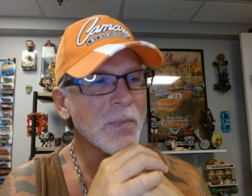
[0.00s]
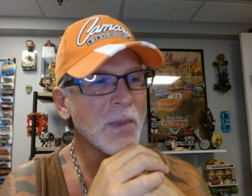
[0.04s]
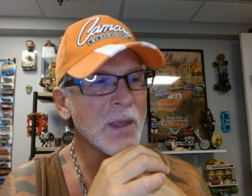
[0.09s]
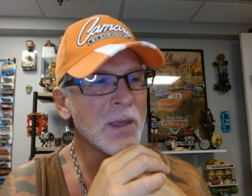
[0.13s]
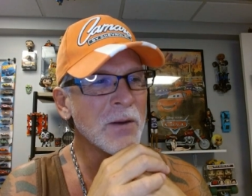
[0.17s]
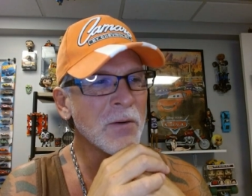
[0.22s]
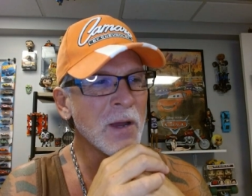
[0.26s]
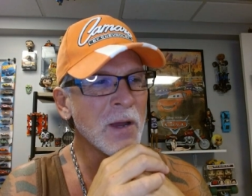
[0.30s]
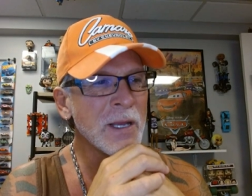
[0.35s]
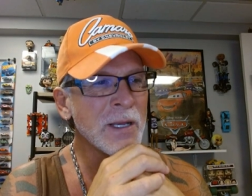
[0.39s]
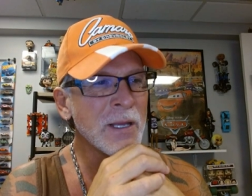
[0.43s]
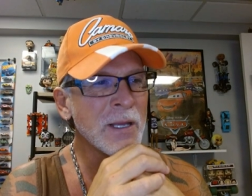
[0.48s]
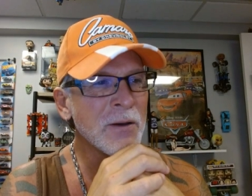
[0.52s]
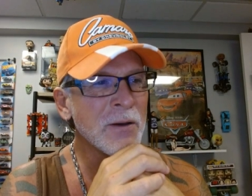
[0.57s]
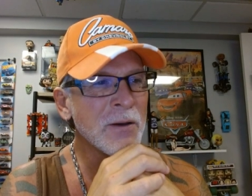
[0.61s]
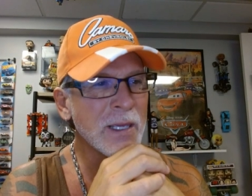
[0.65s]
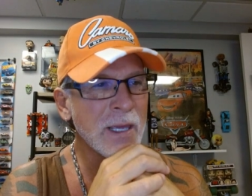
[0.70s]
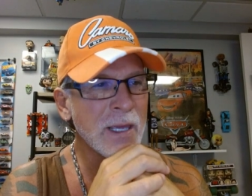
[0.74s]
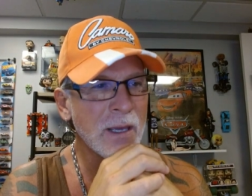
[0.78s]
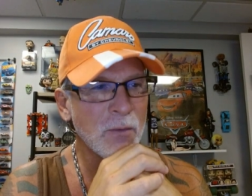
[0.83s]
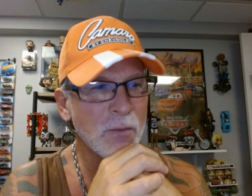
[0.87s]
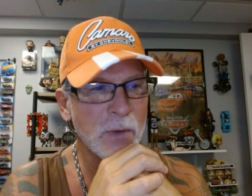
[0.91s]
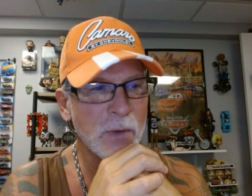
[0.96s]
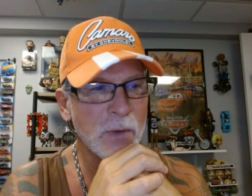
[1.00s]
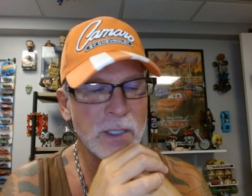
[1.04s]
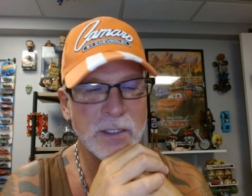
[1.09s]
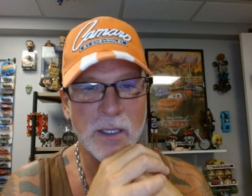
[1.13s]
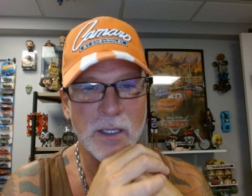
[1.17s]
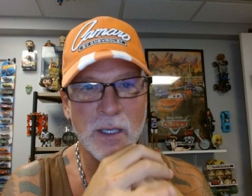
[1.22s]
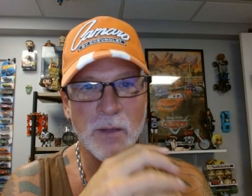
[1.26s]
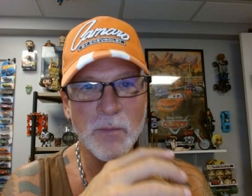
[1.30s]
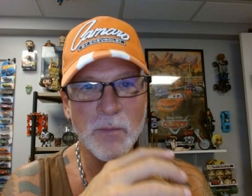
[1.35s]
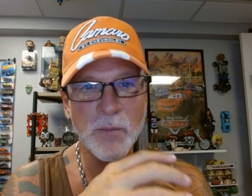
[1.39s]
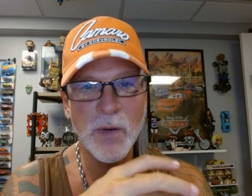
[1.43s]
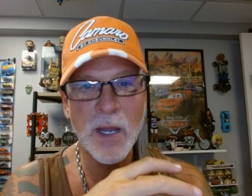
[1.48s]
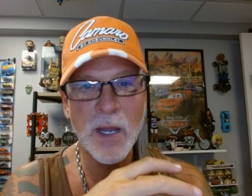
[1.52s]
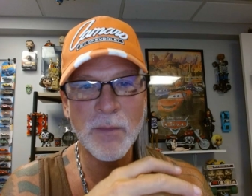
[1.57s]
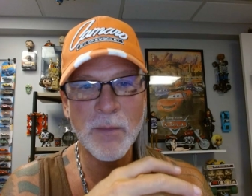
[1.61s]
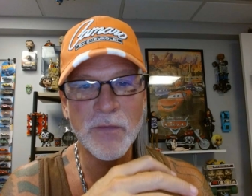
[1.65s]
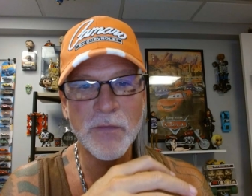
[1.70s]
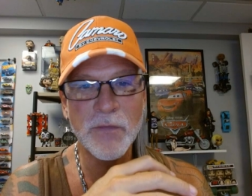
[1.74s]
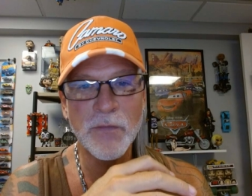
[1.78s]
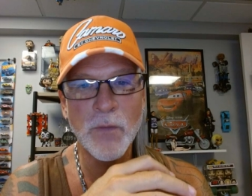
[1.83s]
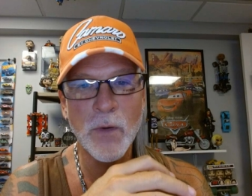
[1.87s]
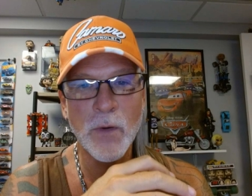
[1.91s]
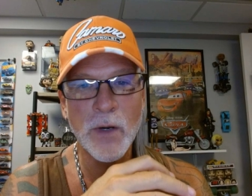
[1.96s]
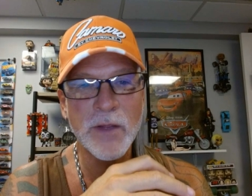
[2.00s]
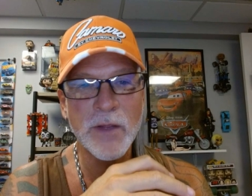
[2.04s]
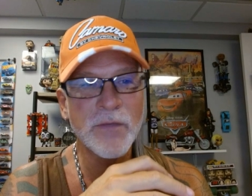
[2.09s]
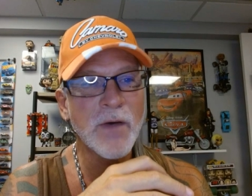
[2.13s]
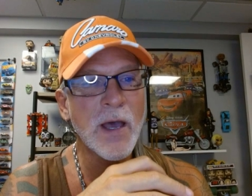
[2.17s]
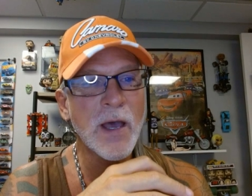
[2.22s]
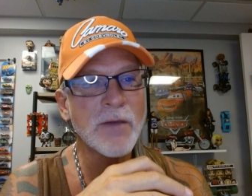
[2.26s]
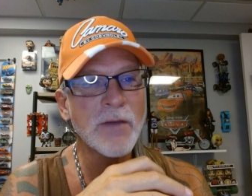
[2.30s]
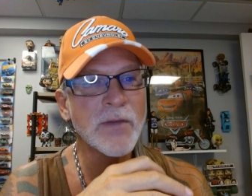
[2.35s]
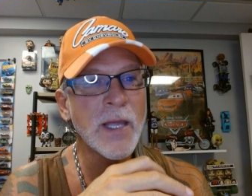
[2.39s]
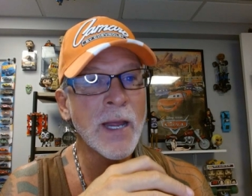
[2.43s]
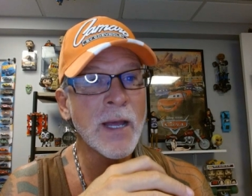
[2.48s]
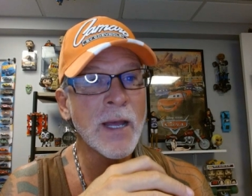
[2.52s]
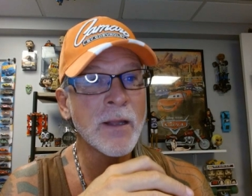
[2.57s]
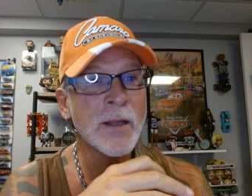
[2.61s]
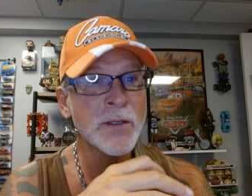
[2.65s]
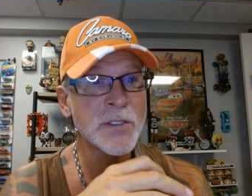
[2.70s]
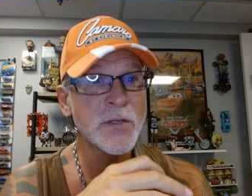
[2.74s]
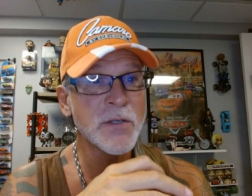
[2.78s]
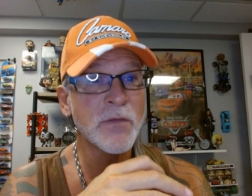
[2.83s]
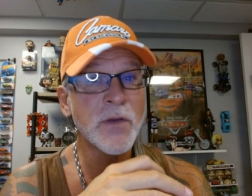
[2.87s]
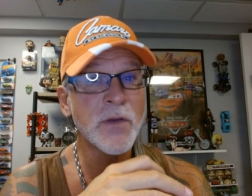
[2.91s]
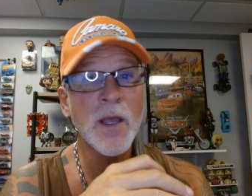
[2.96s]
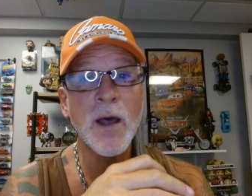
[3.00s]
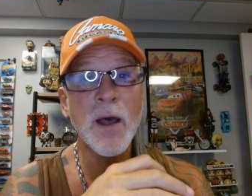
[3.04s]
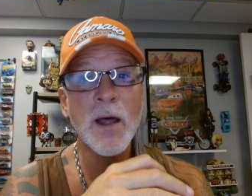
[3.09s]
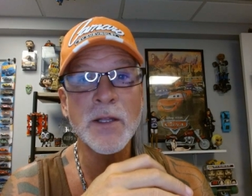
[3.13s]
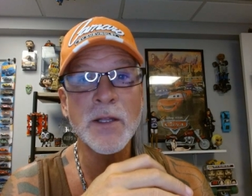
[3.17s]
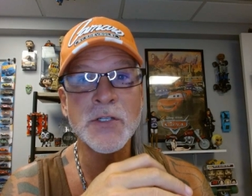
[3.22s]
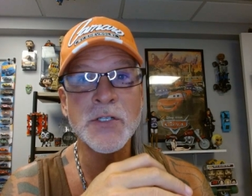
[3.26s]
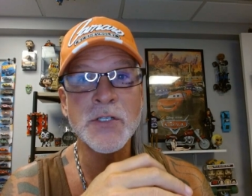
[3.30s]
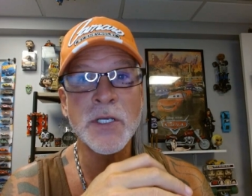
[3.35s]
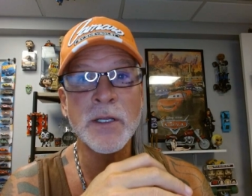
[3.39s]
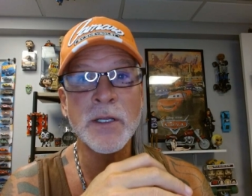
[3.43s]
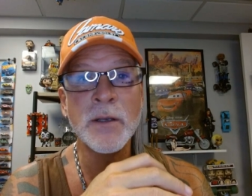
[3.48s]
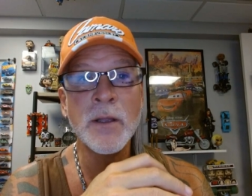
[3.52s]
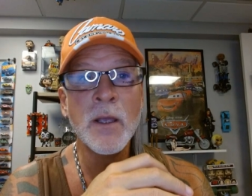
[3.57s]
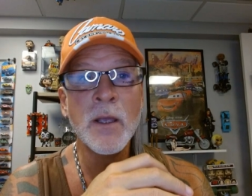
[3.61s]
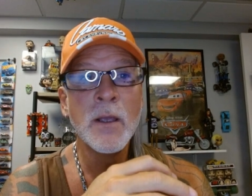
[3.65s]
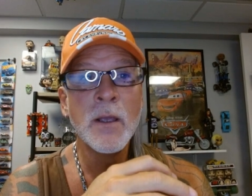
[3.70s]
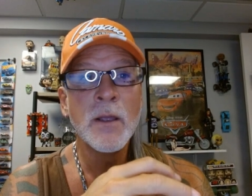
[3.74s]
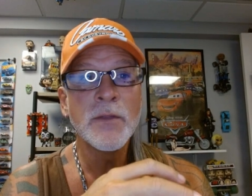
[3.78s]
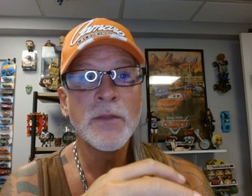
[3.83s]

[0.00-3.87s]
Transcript: And right now, I can't wait to get probably 45 gallons of collagen.